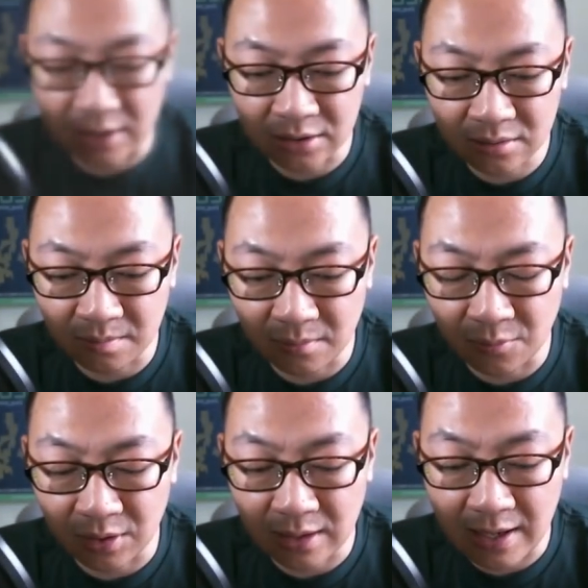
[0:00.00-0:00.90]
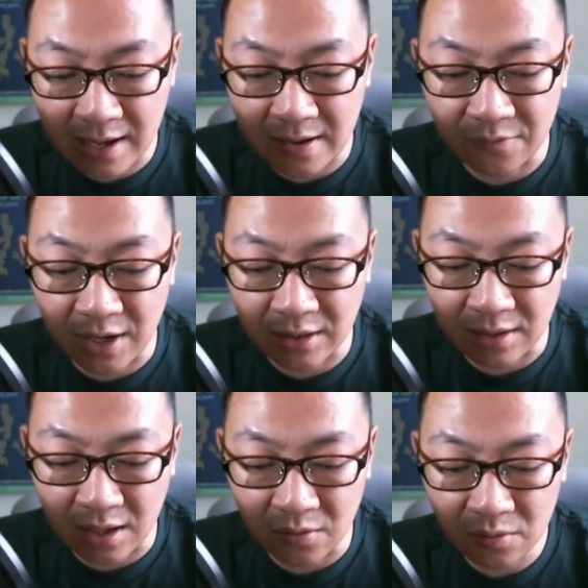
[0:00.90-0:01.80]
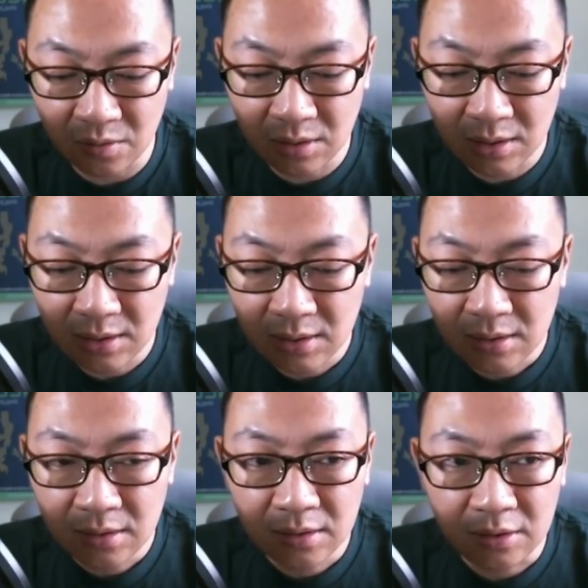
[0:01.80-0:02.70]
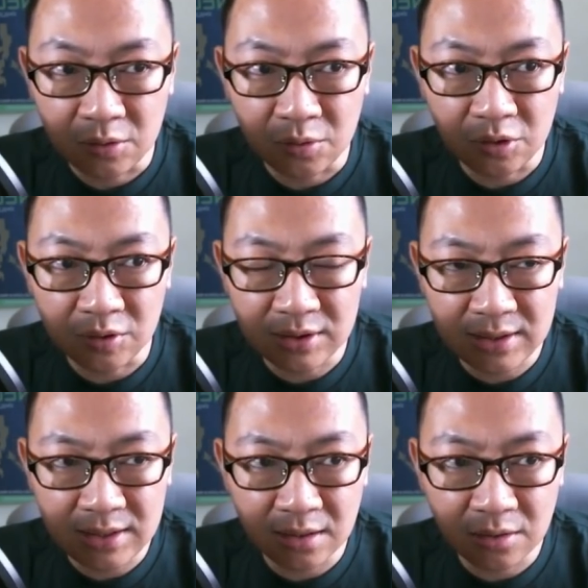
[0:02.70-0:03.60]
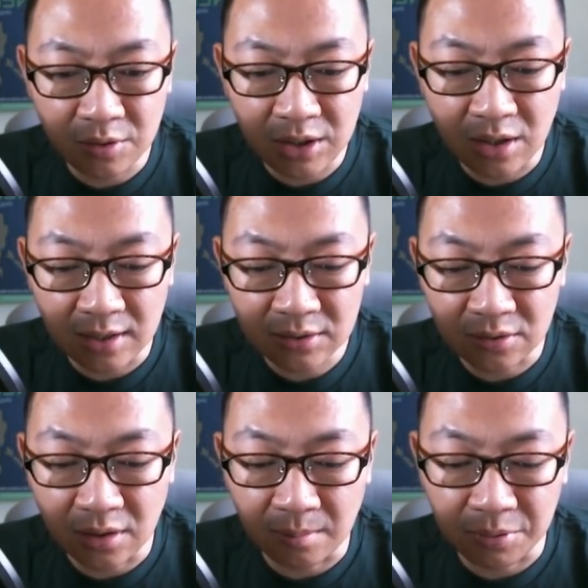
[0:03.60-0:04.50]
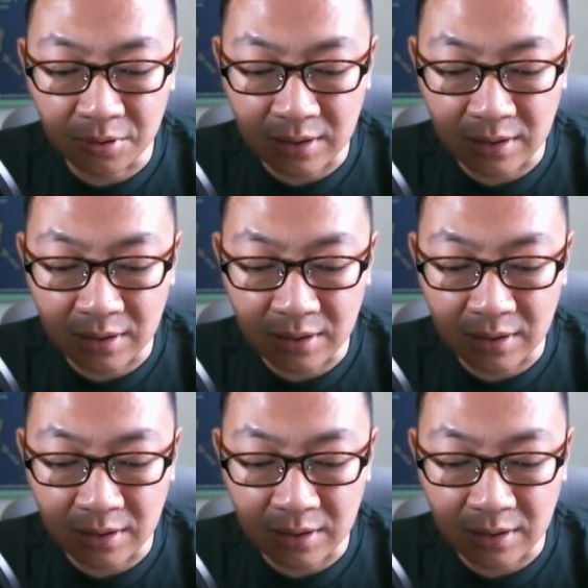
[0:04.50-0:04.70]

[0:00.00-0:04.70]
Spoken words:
that's what I have right now. You see the 3 dots on the upper